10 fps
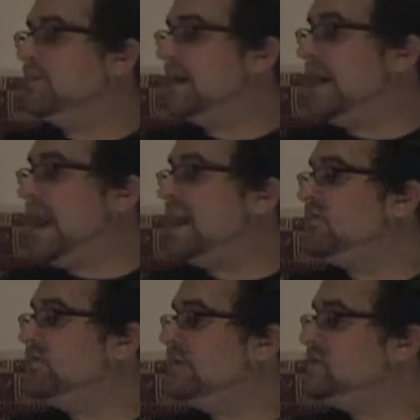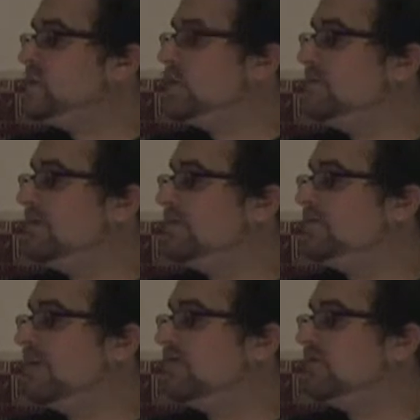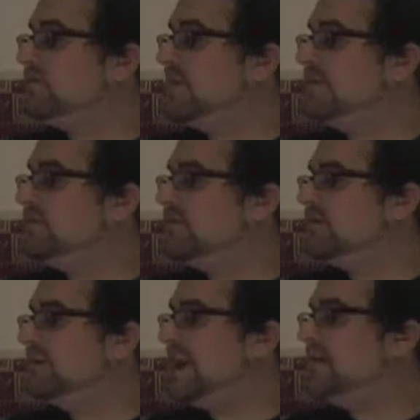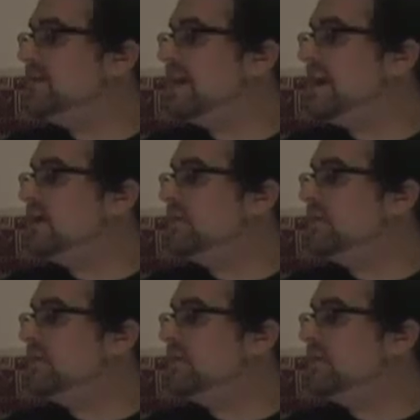by actually showing me the structure of my soul and how they,